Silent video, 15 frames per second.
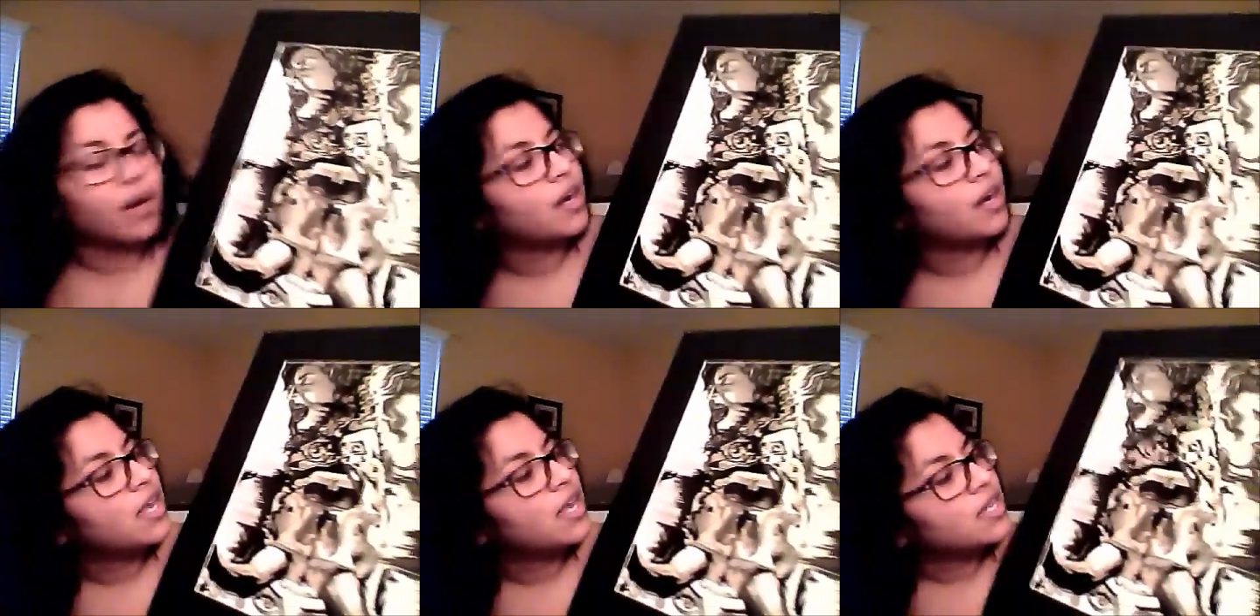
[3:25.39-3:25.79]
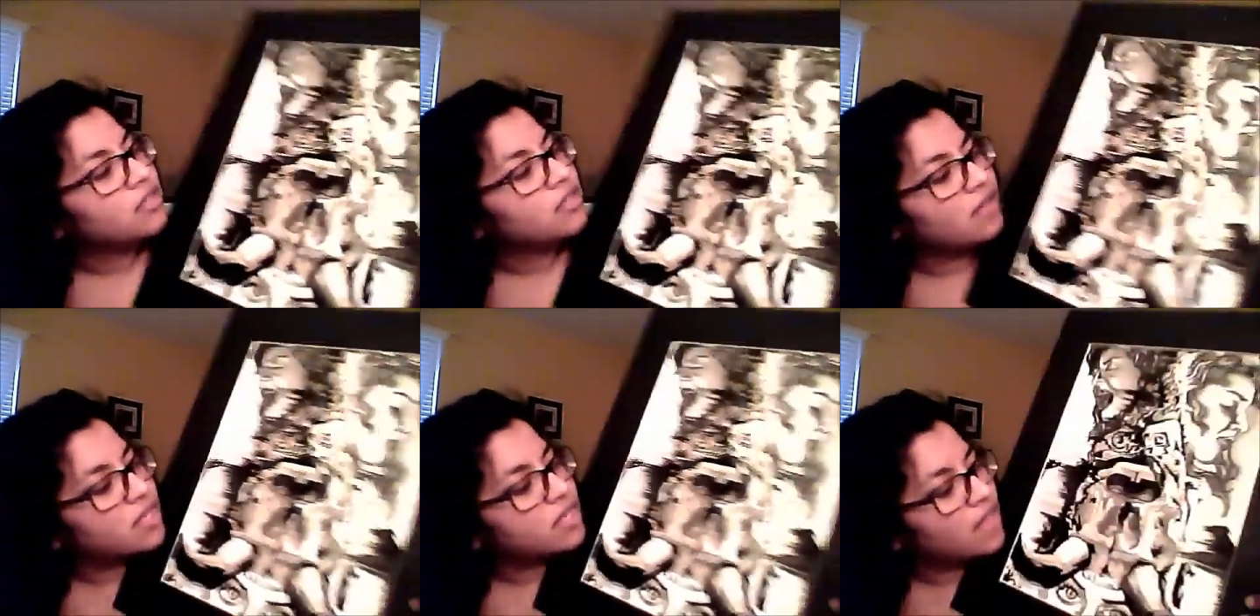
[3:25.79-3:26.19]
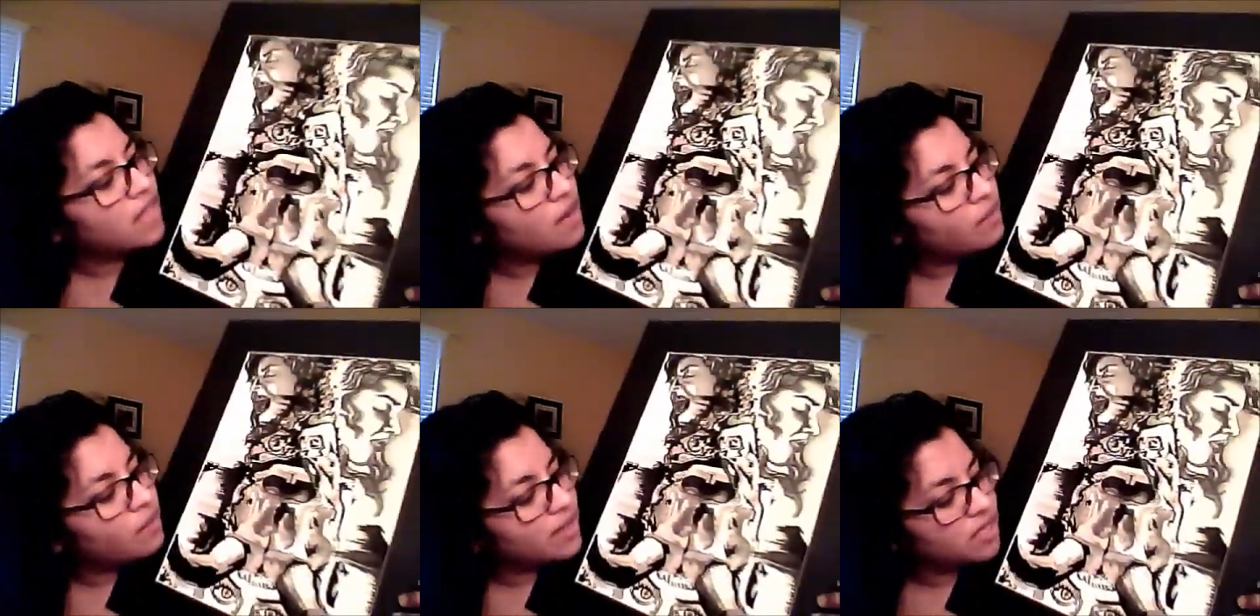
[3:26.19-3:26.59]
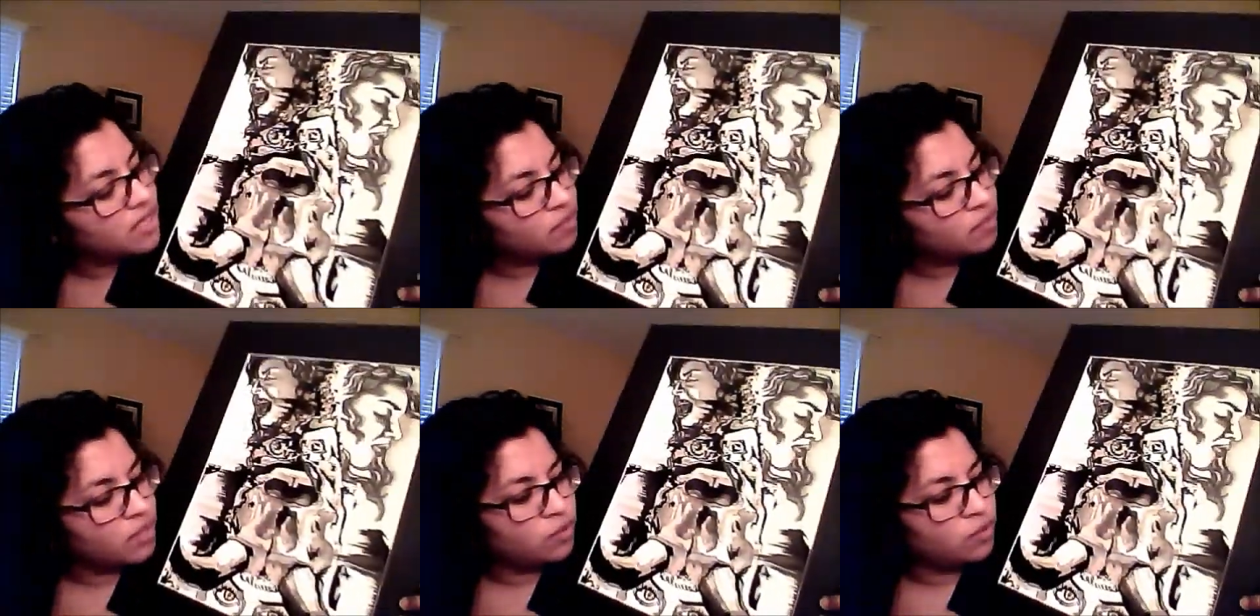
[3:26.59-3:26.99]
So that's kind of what this
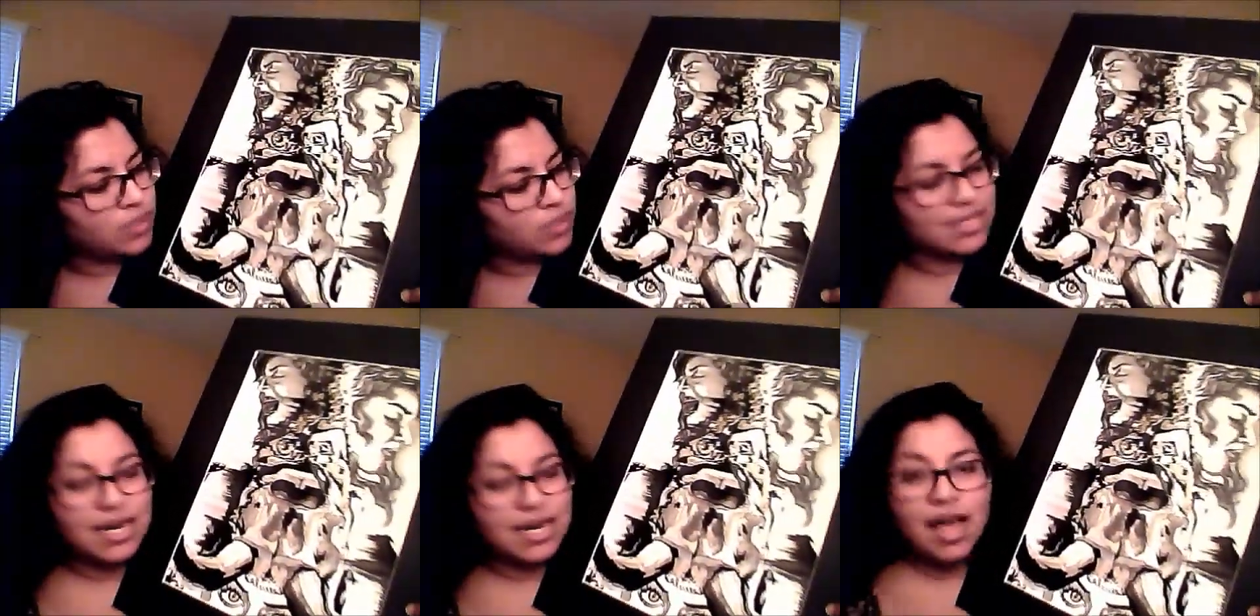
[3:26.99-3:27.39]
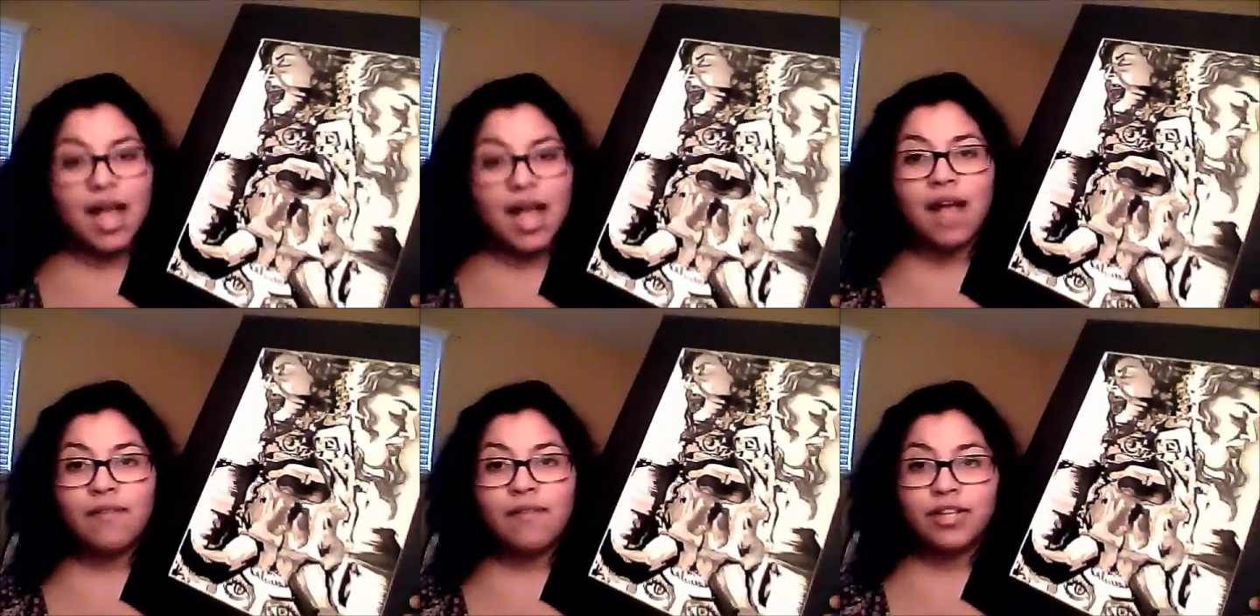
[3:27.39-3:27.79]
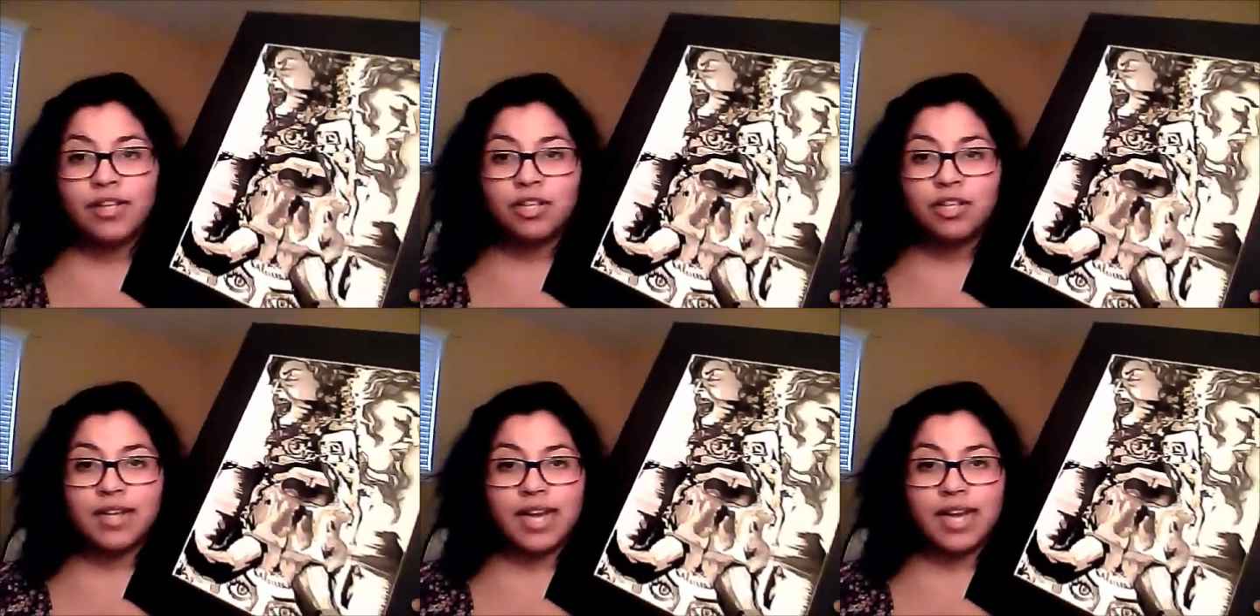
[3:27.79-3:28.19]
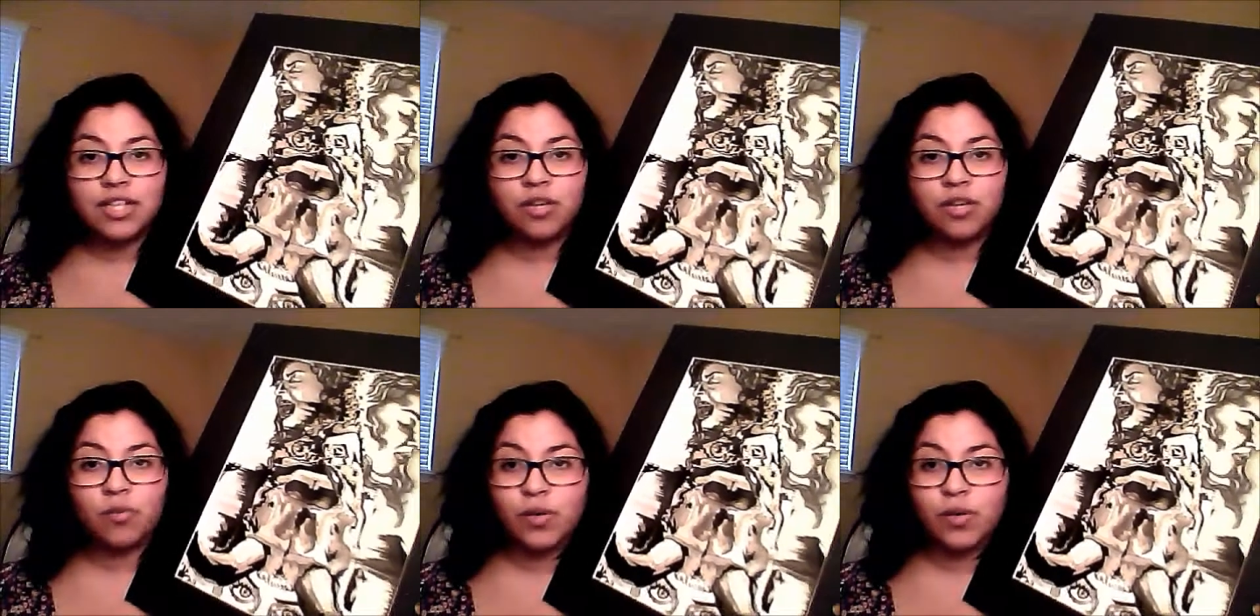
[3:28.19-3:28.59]
piece was. And eventually I took
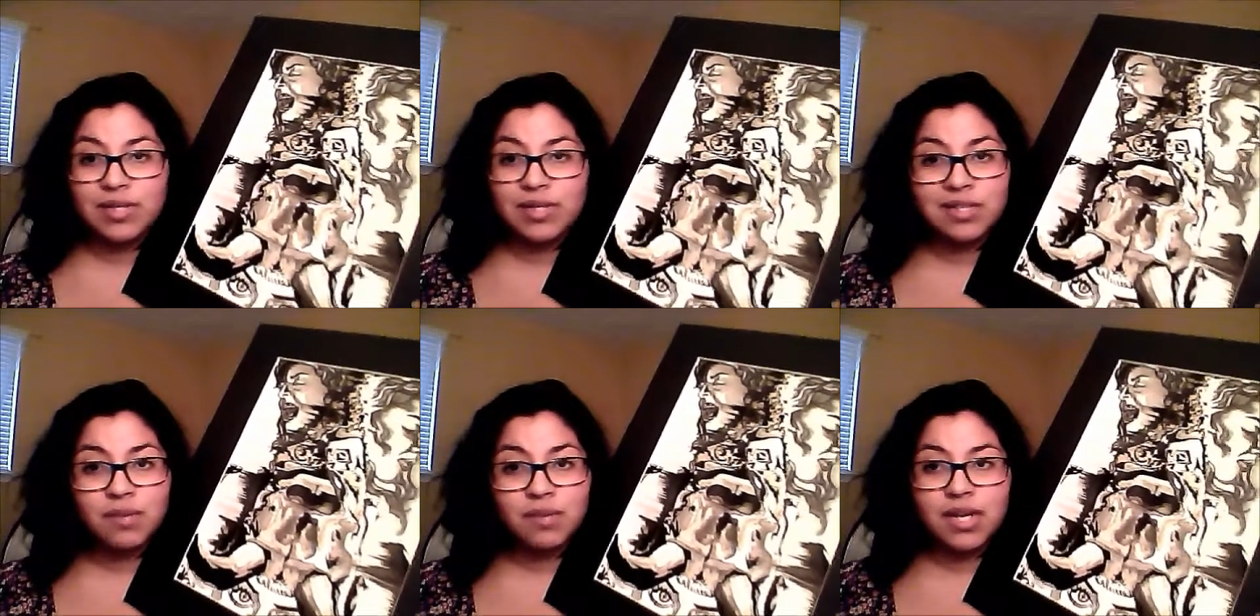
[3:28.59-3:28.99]
ruins to mean,